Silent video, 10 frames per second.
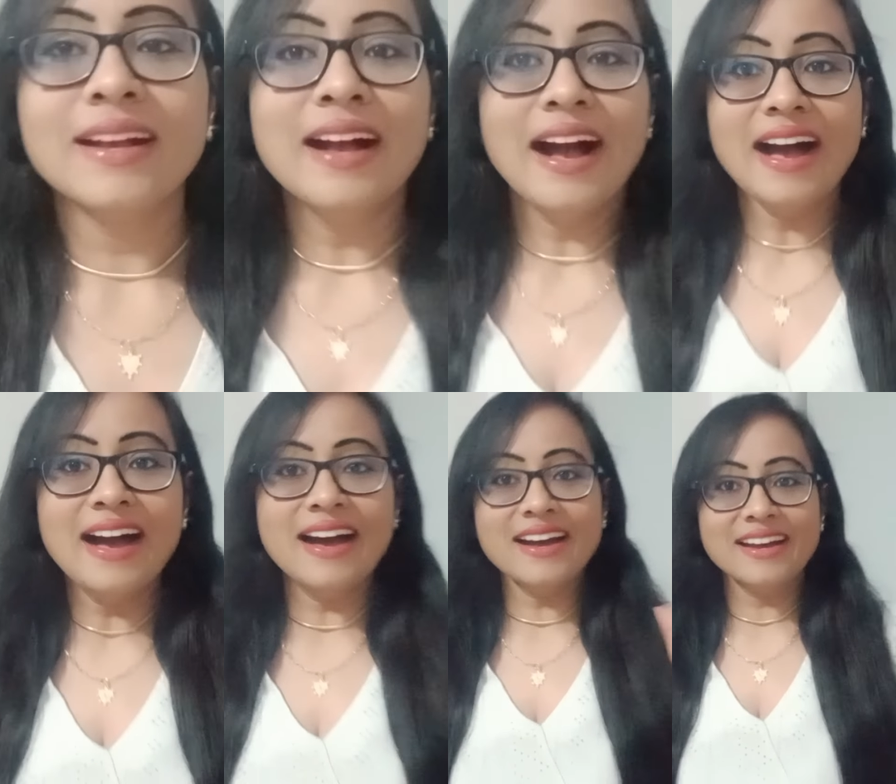
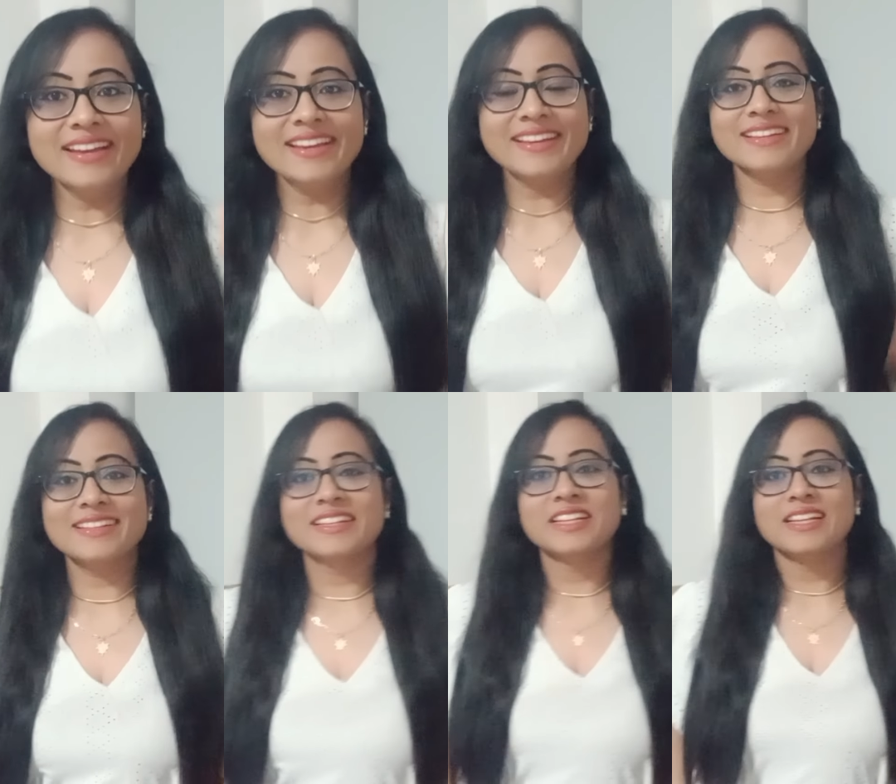Hi,
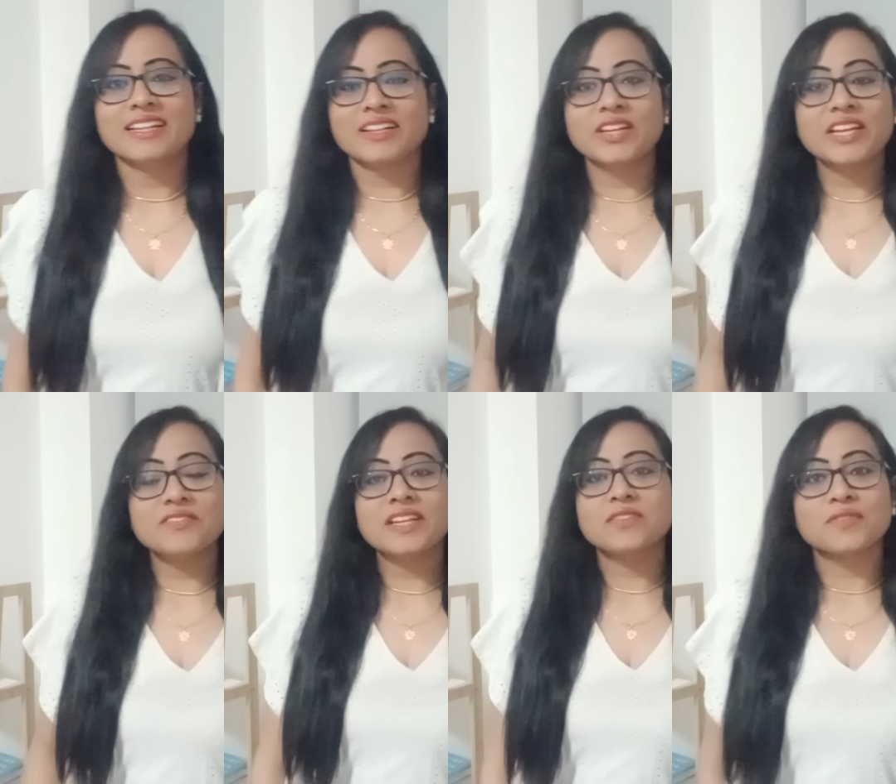good
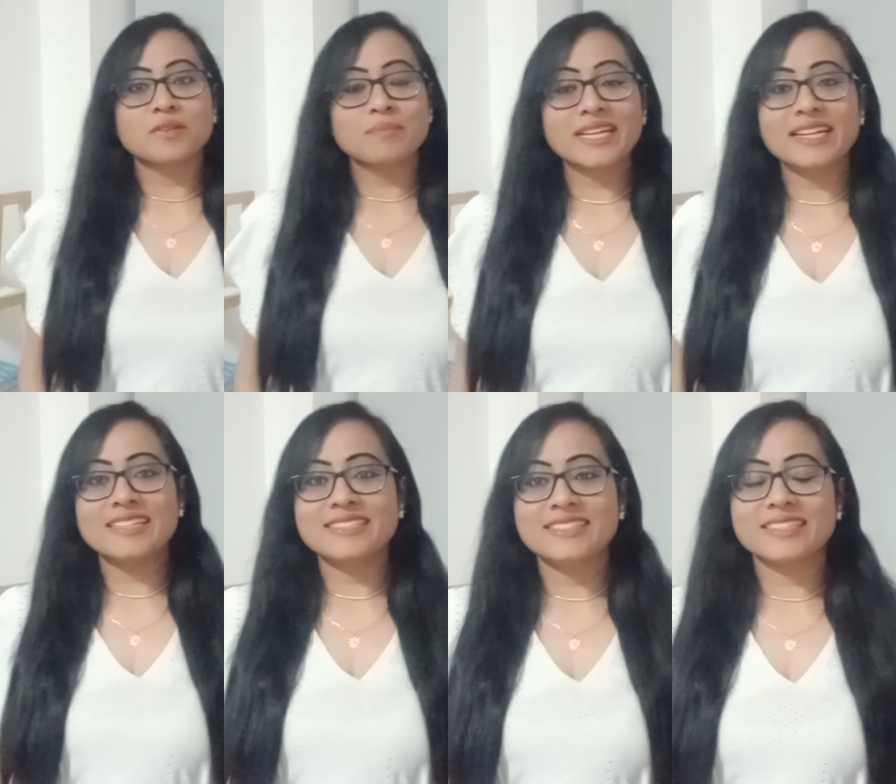evening from
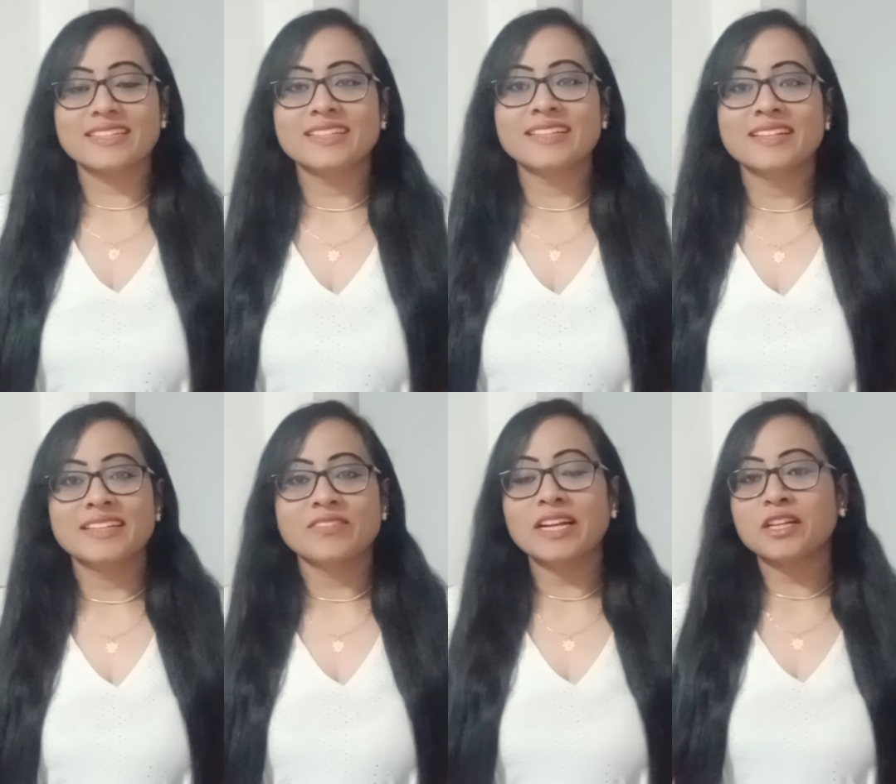England.
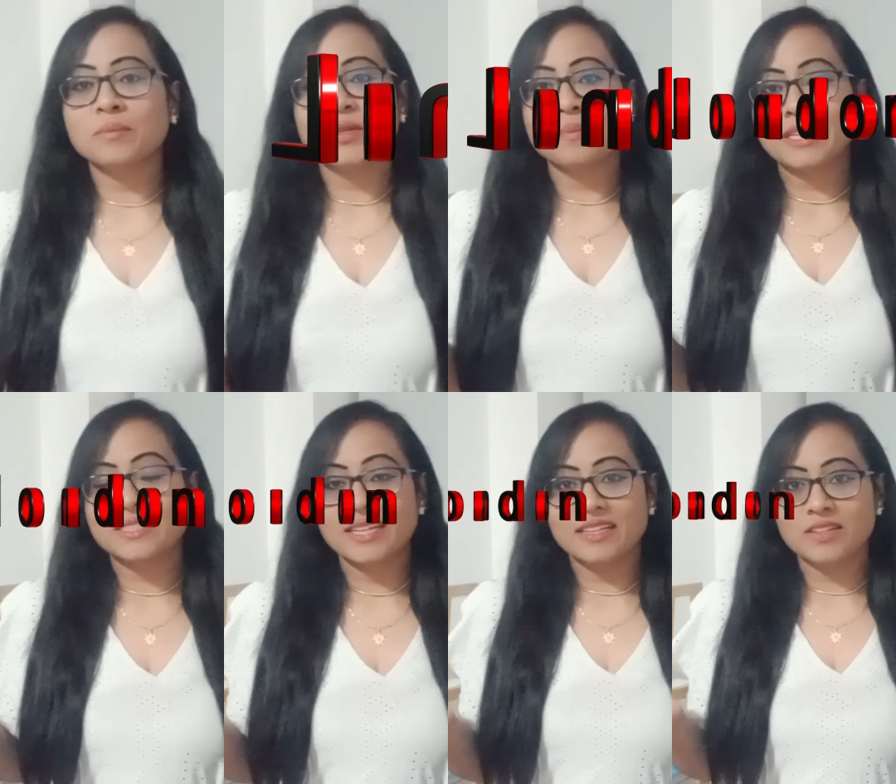Welcome to my
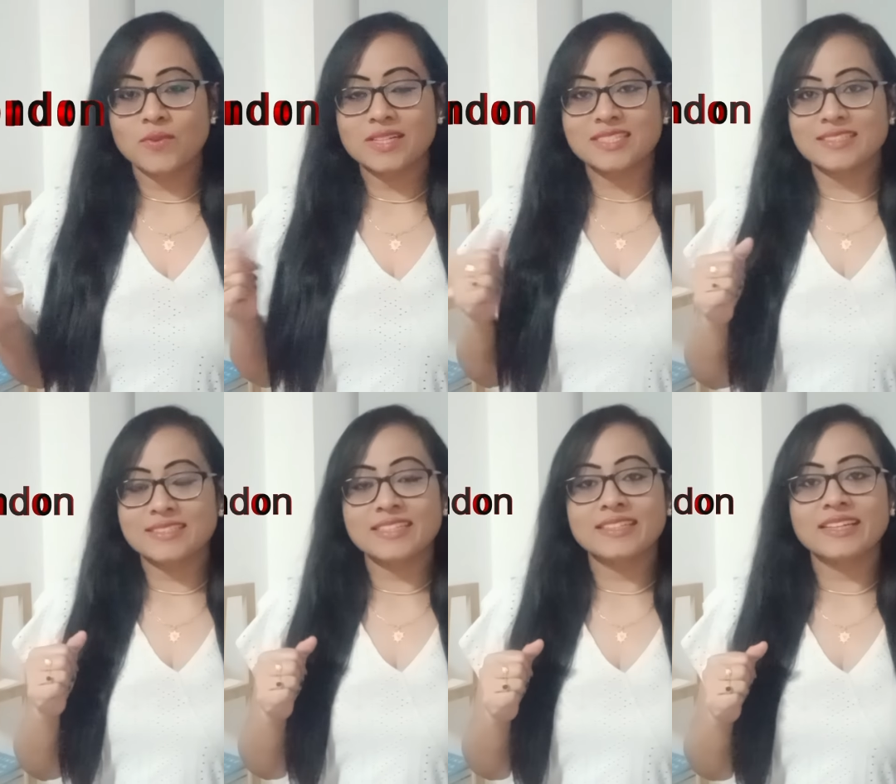channel
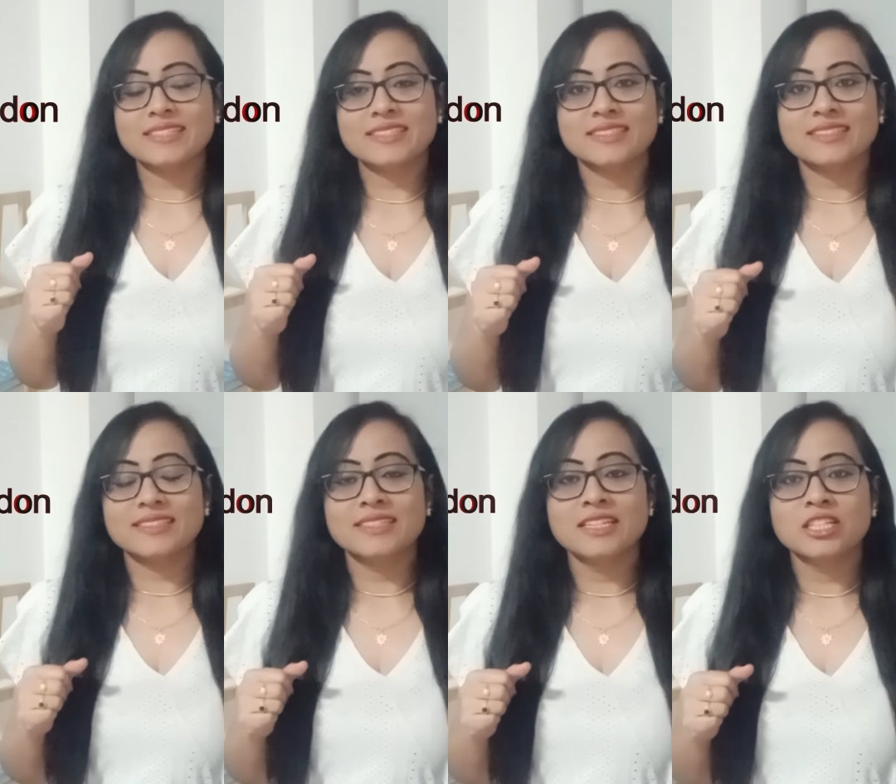Vasanthi in London.
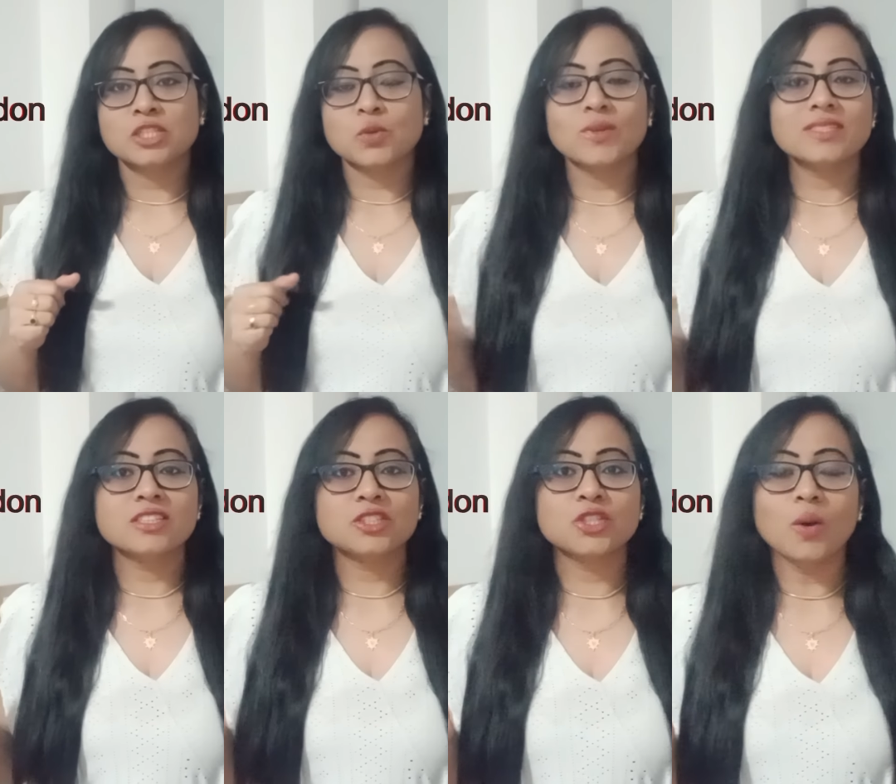So, what is
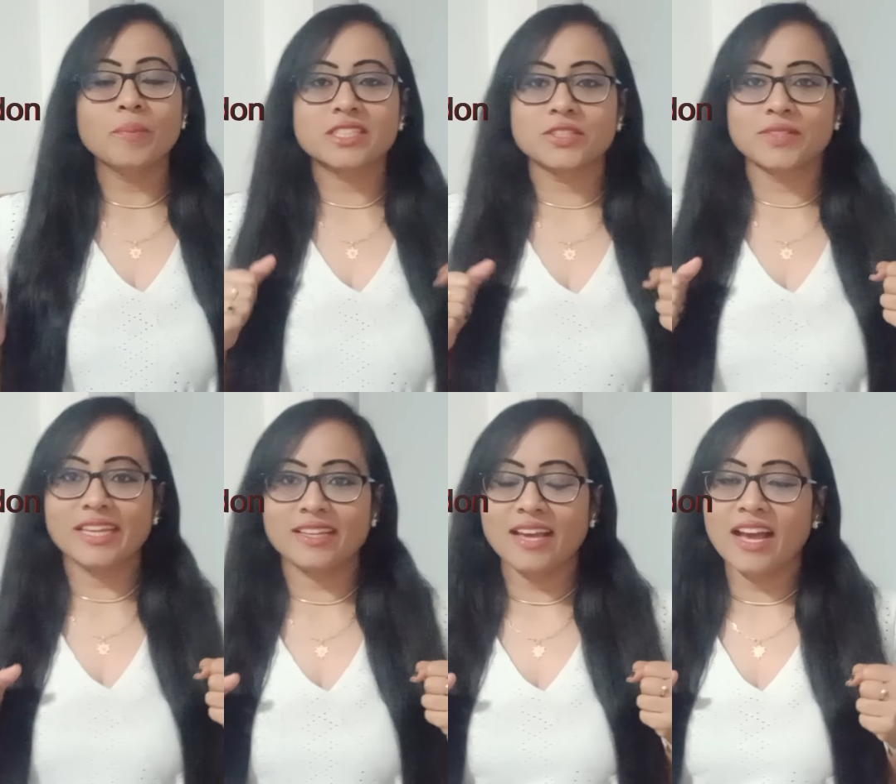the topic
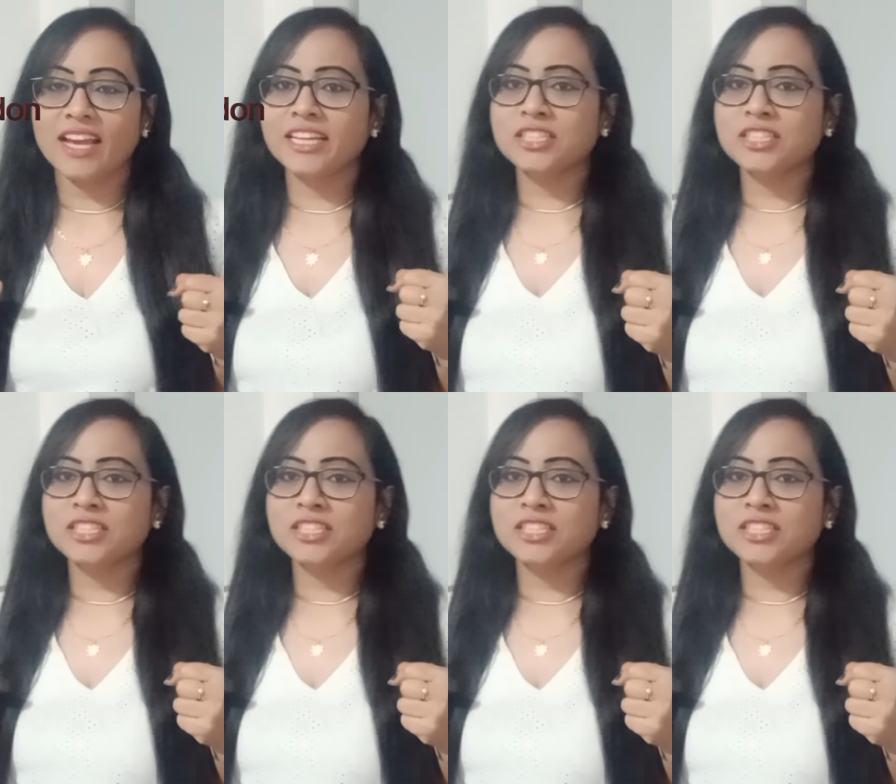today? I